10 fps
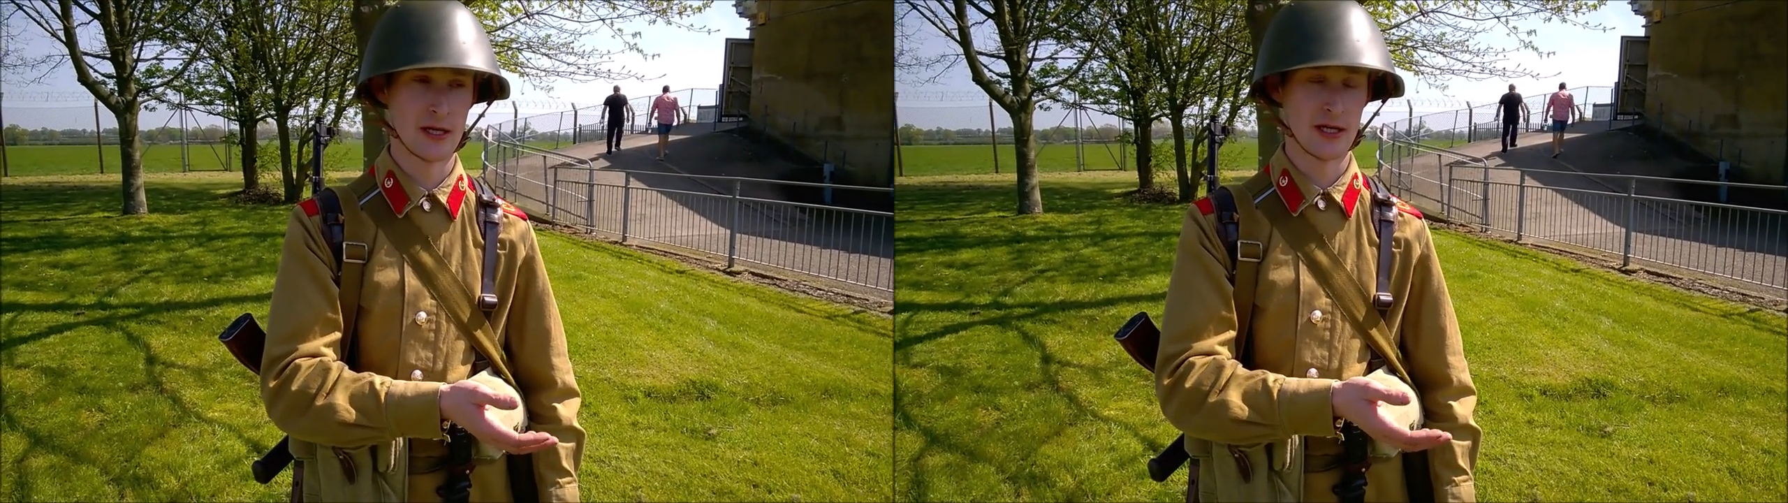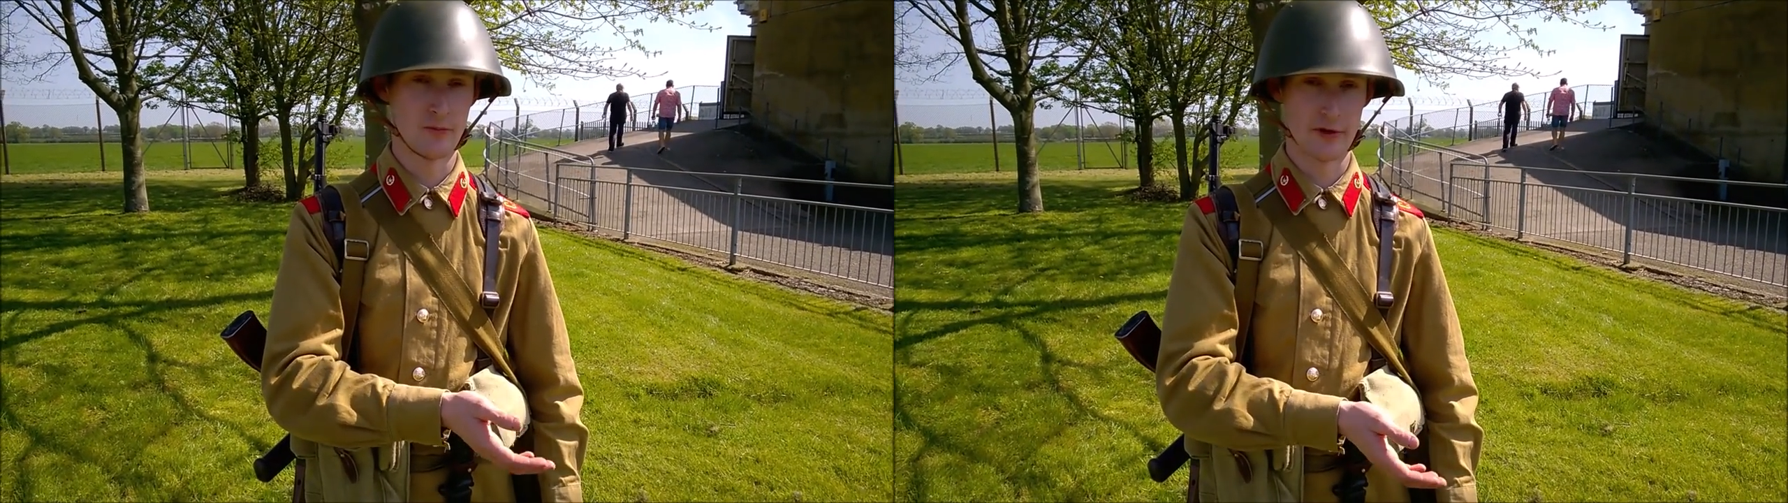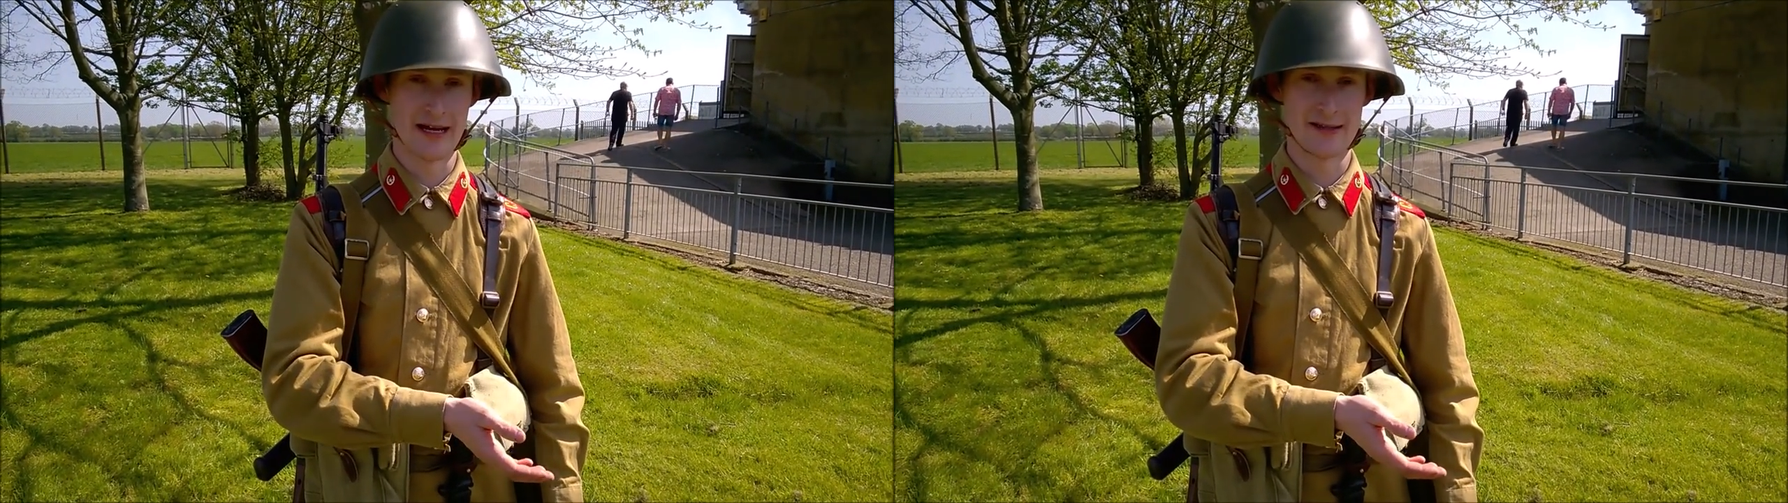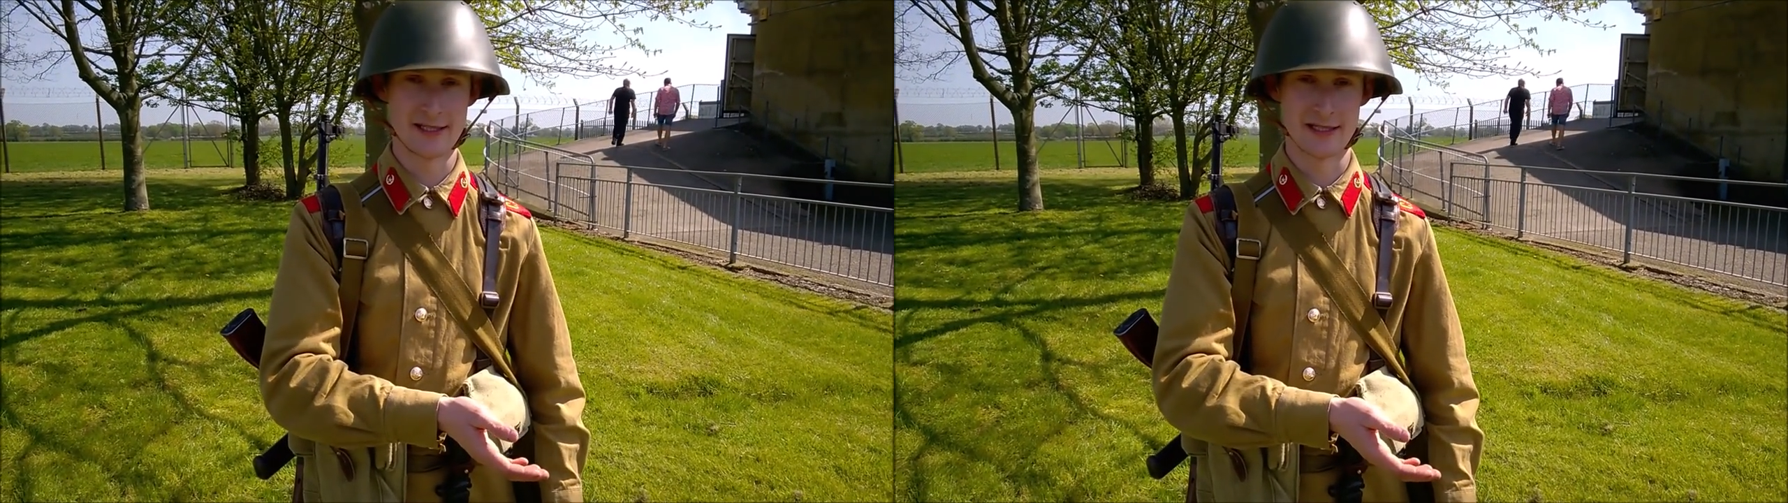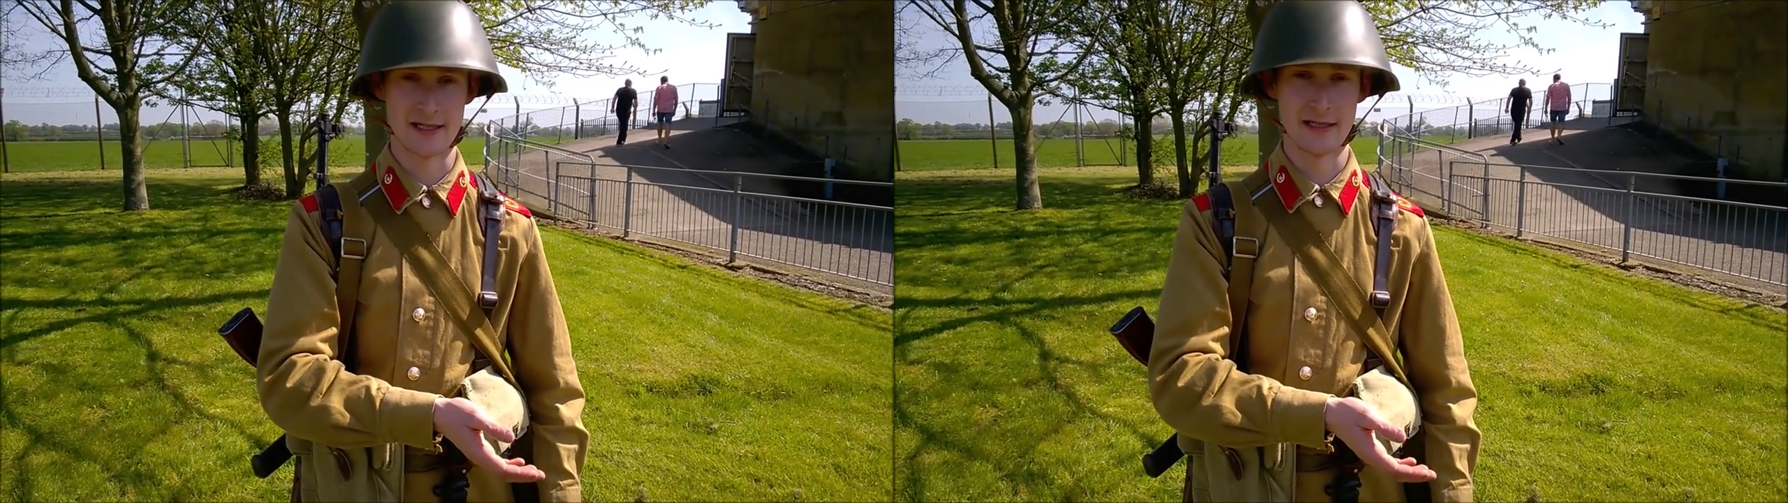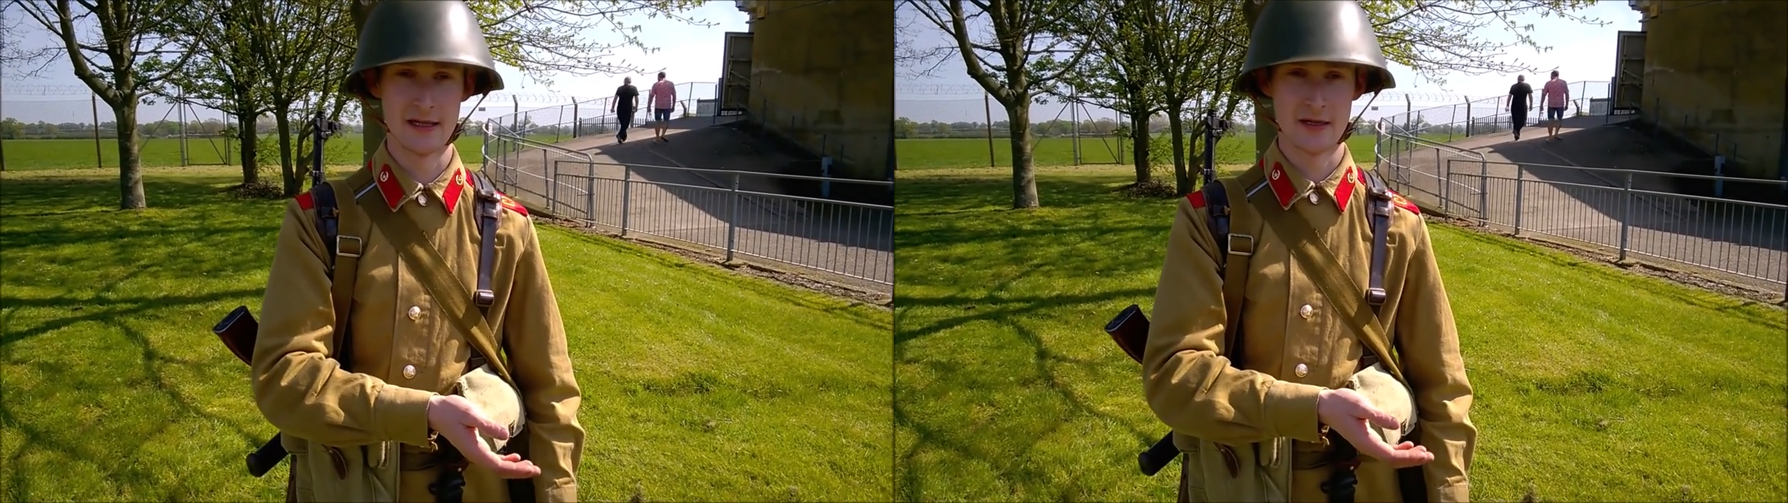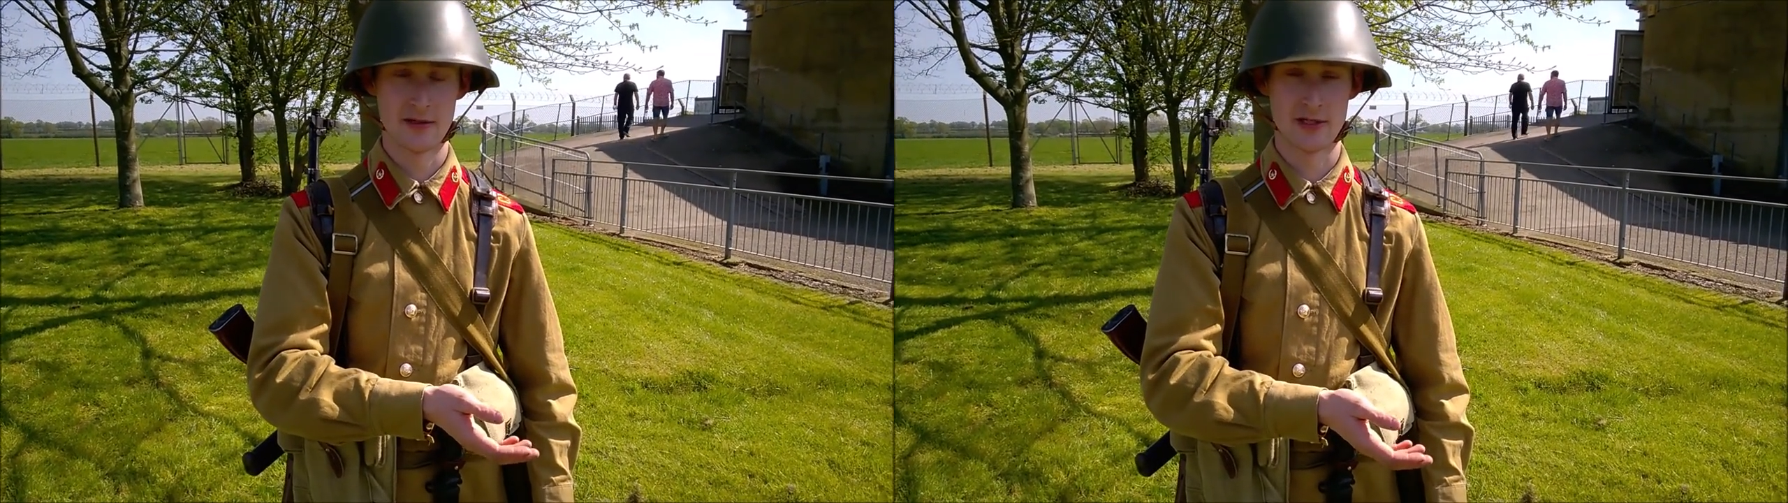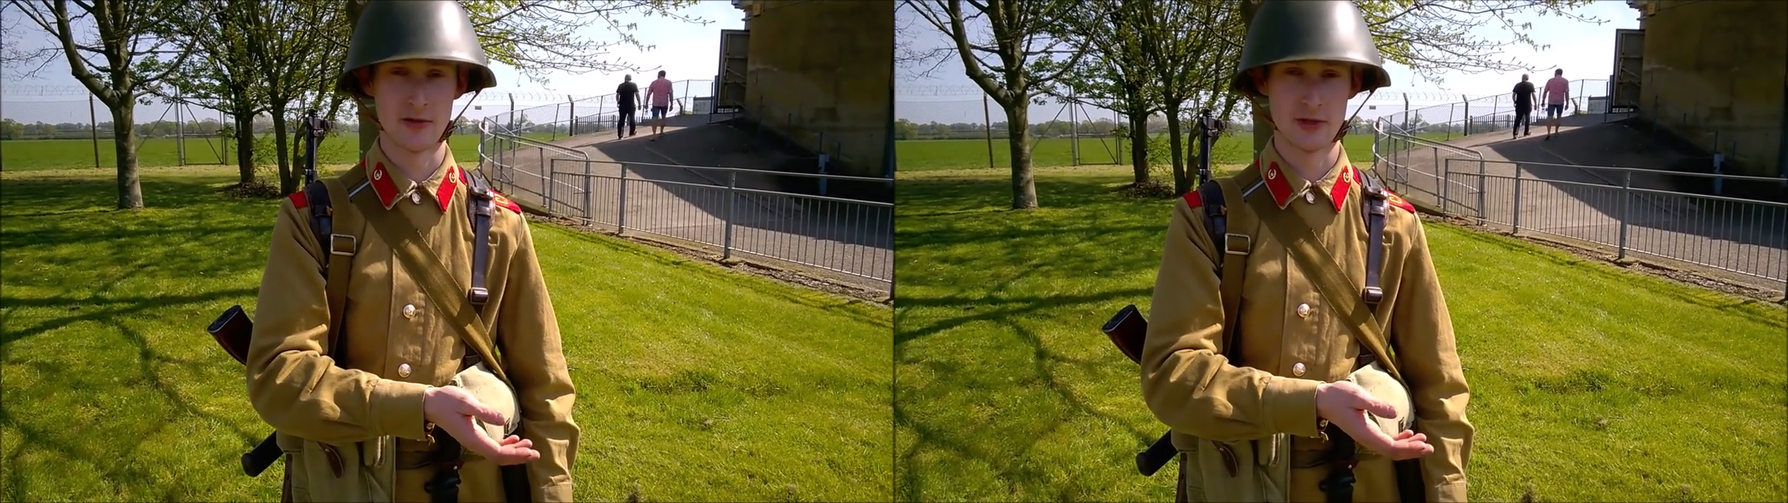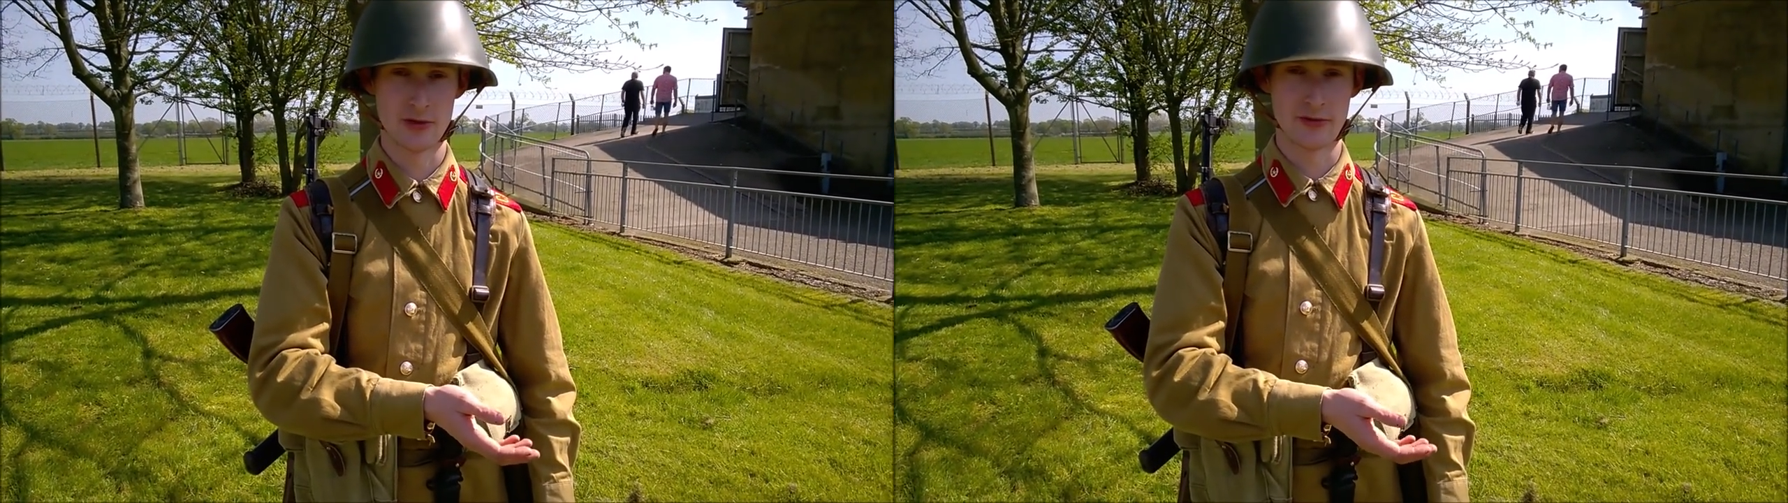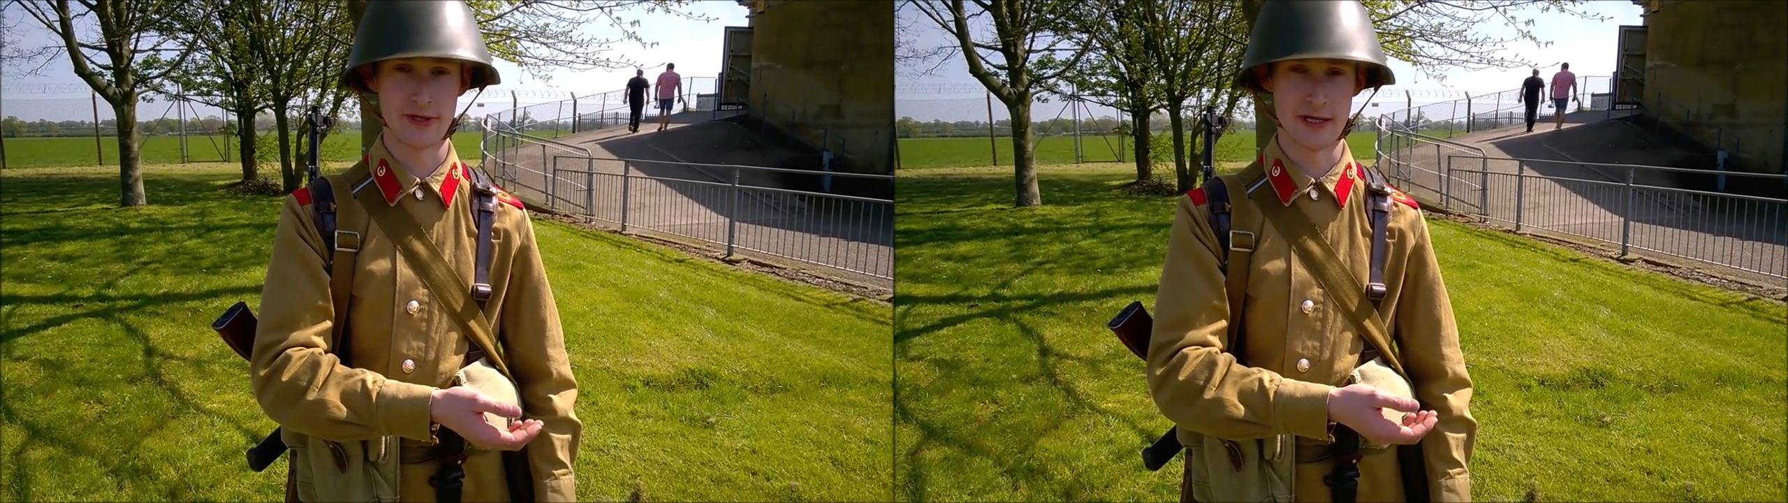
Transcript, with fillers: In reality, the soldiers were